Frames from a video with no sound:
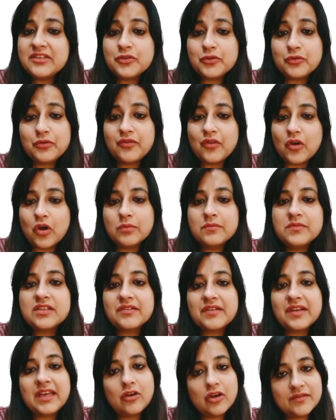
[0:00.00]
in two forms,
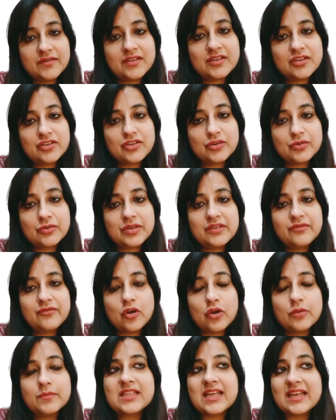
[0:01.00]
reconstituted
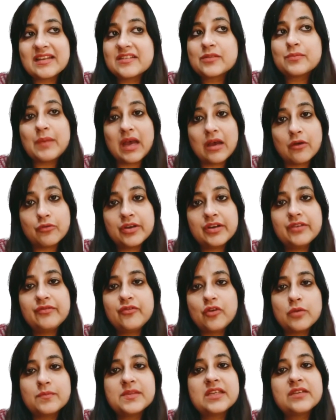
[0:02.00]
forms, that is powdered
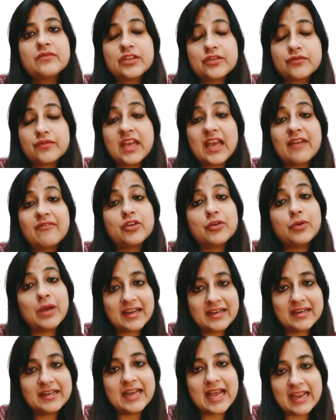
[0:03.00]
forms in which we have to
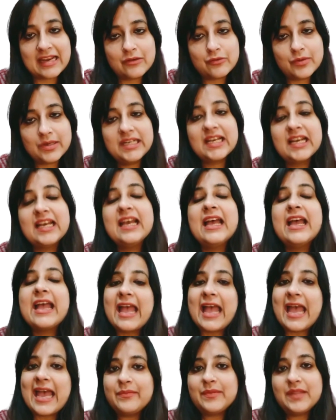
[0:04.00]
add a diluent,
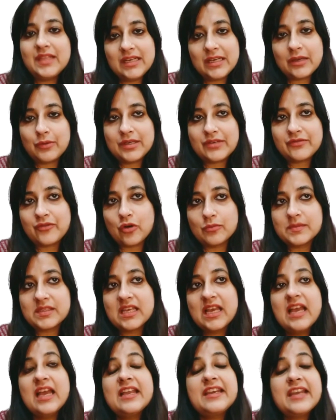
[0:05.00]
and the liquid
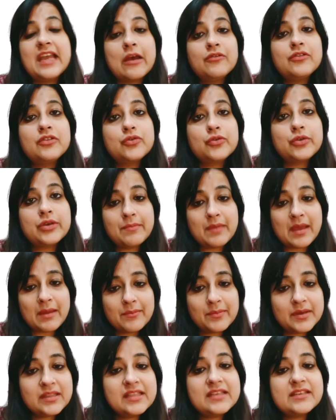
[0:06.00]
forms. Now to
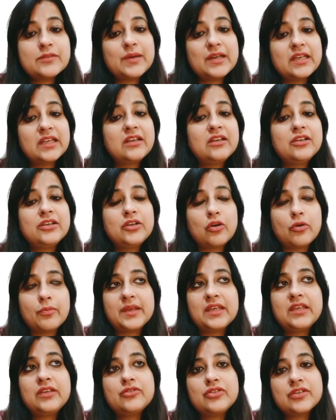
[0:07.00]
remember this particular
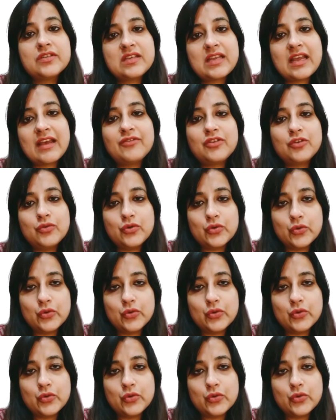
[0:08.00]
topic, you just have to